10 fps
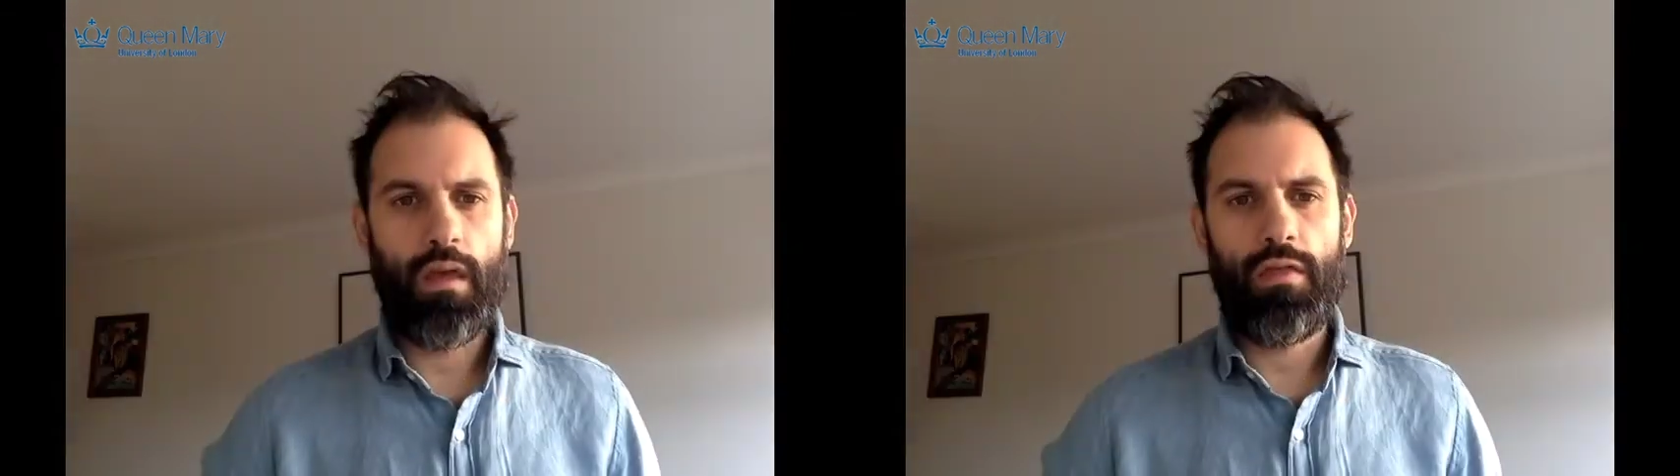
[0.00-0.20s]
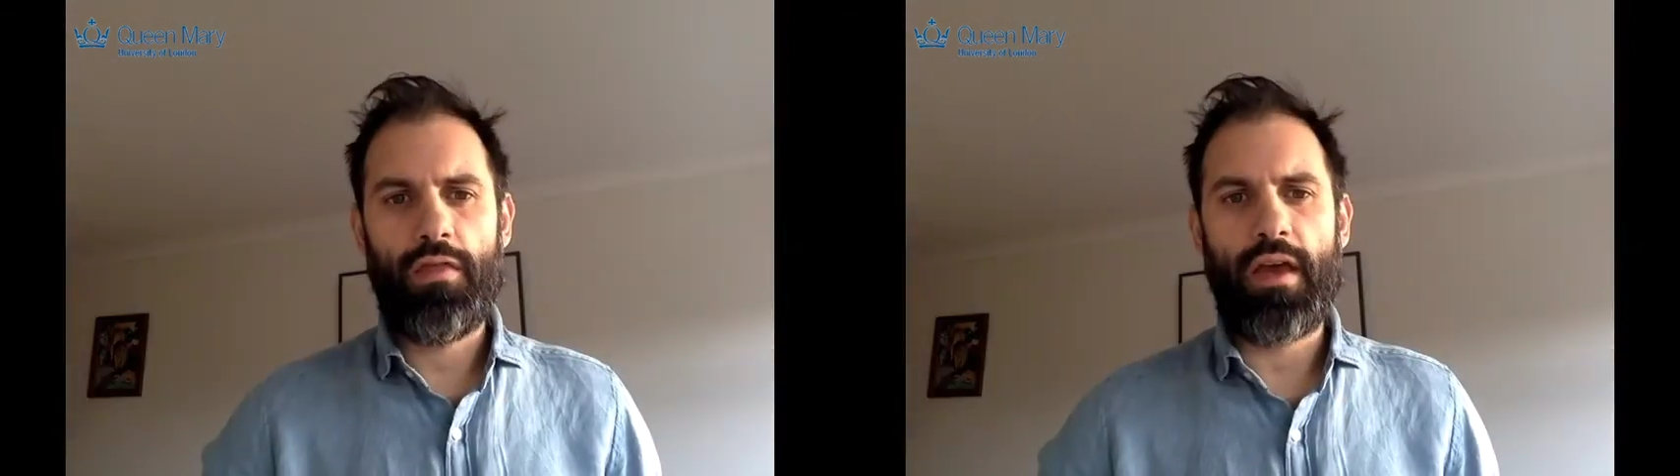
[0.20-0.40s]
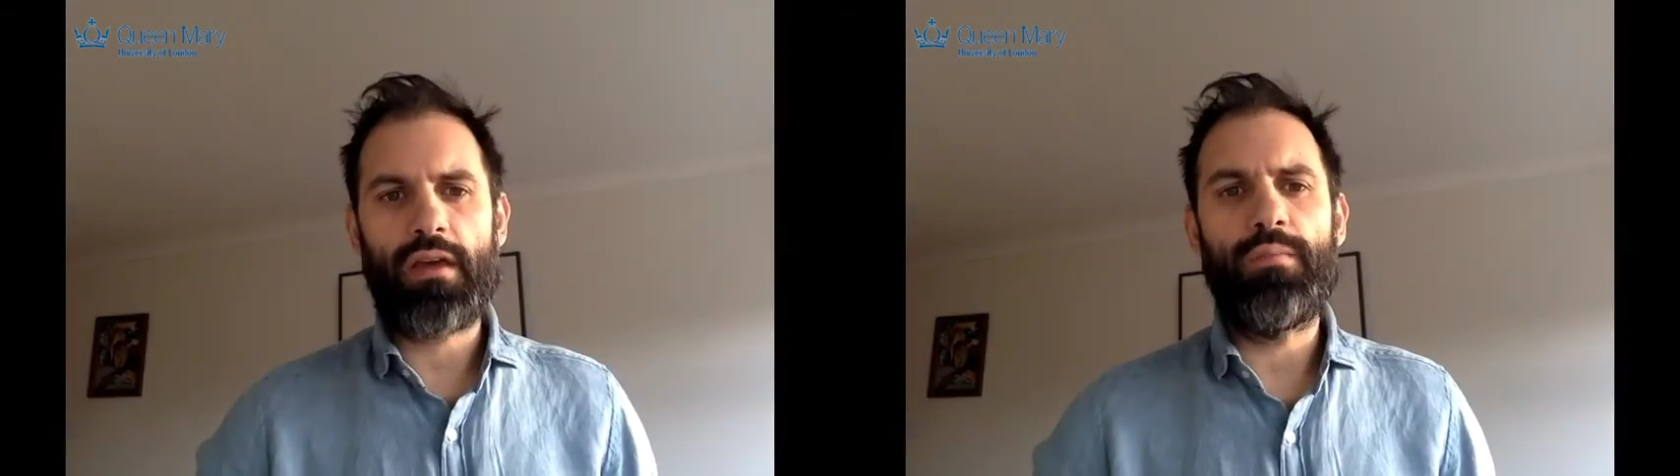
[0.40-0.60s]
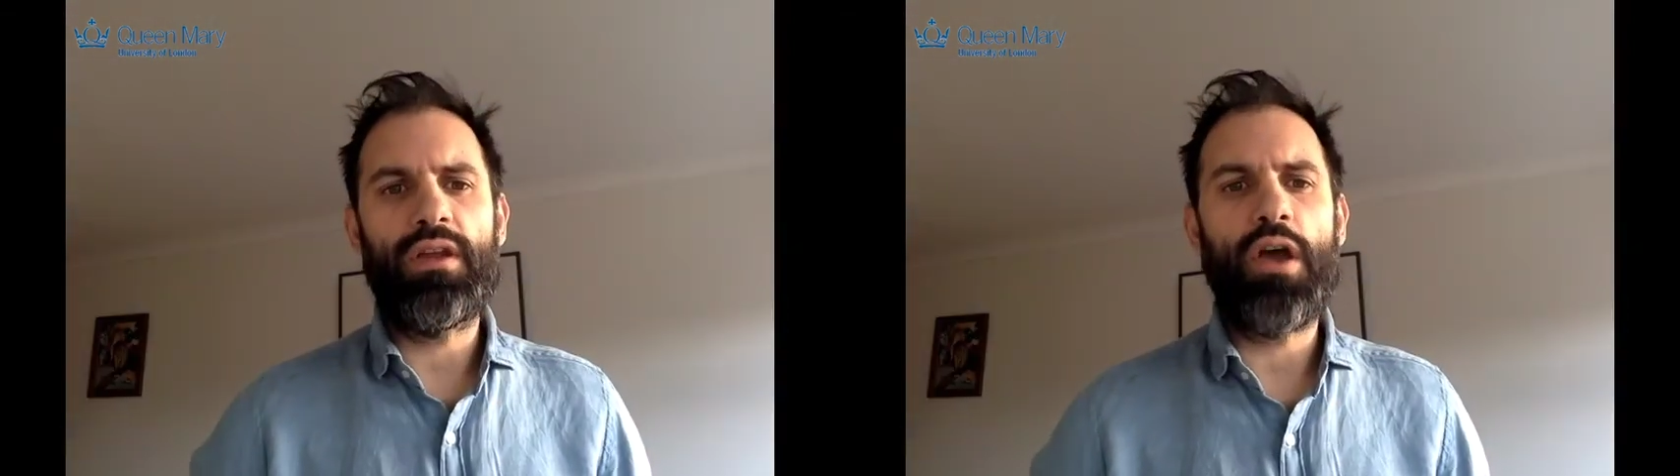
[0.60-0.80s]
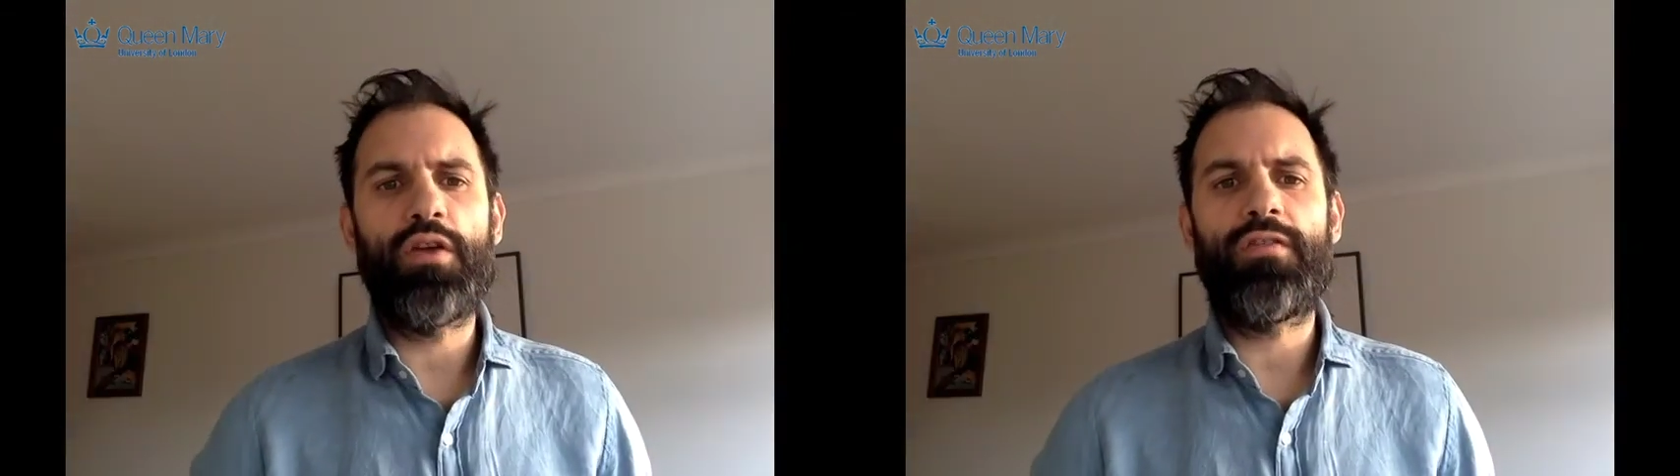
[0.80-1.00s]
There can be
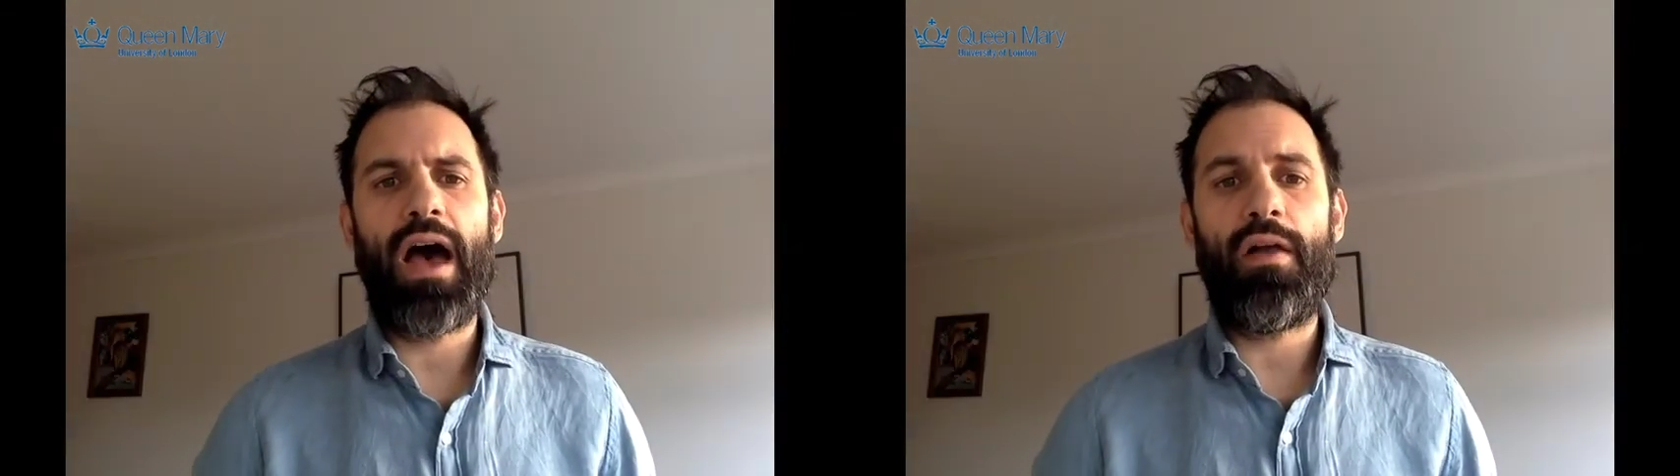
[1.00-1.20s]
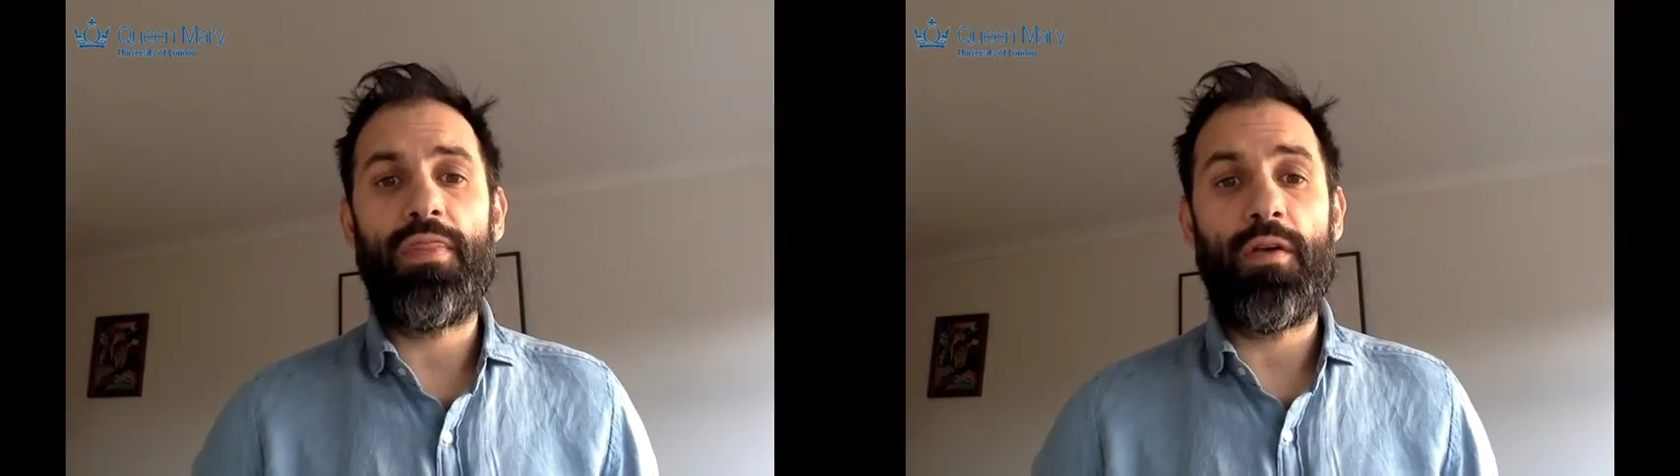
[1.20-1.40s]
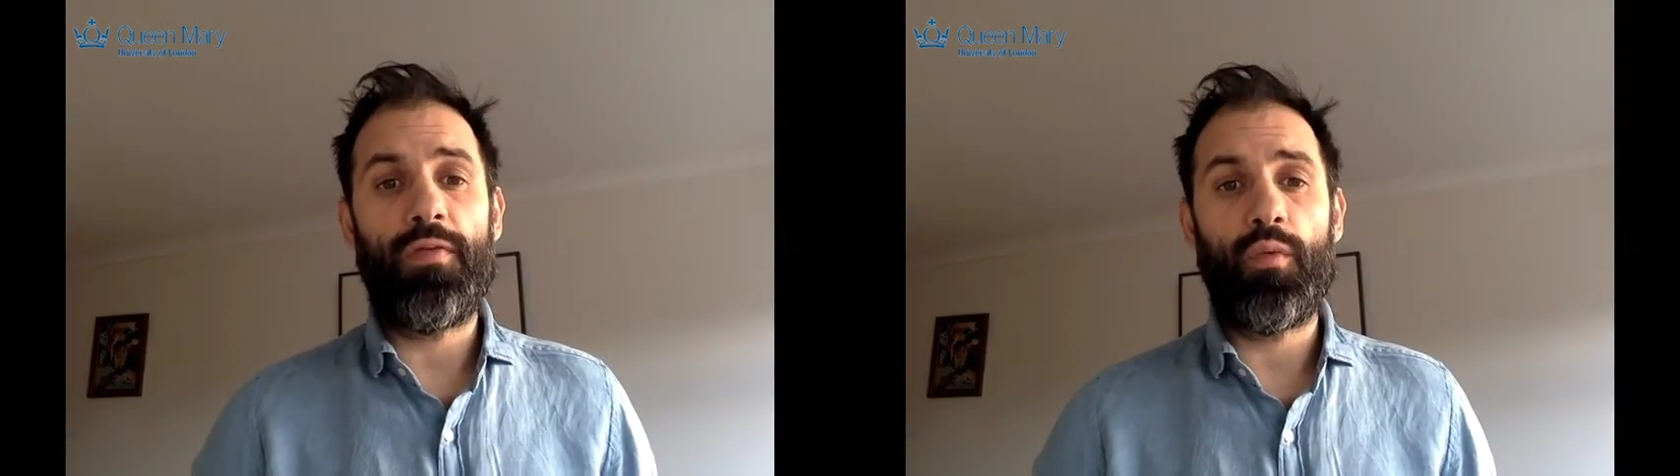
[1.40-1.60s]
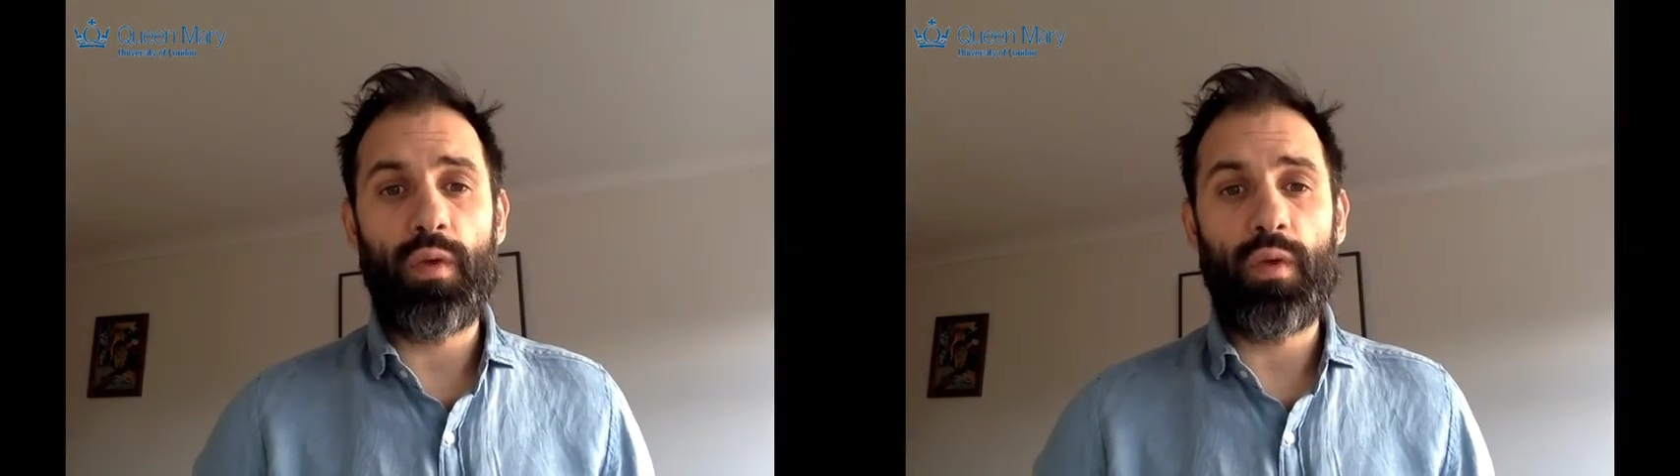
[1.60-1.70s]
no doubt that the